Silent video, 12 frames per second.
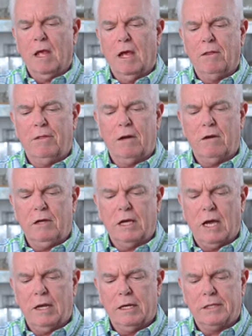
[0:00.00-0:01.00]
And there you
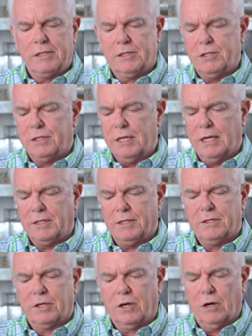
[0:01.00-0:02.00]
got, it's just nice
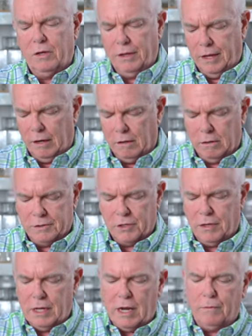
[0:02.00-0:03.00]
and secure in there. So
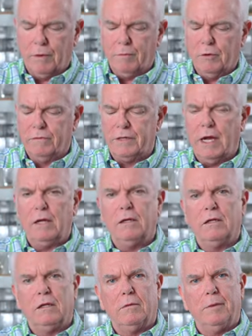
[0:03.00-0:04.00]
then I would move down a
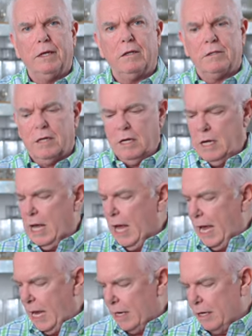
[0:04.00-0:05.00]
little bit
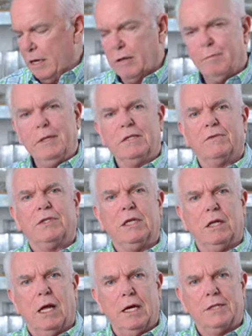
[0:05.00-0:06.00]
add another piece of sea
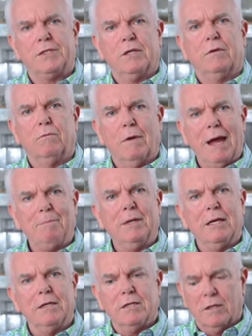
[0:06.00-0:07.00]
glass, wrap
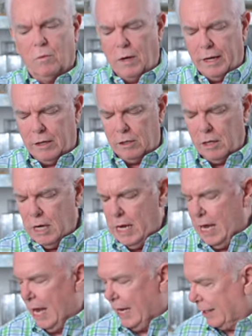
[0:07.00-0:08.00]
it into the wire,
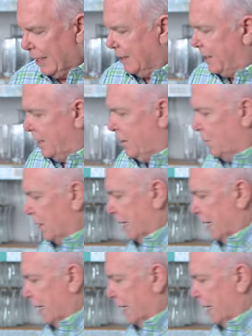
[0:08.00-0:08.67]
and continue with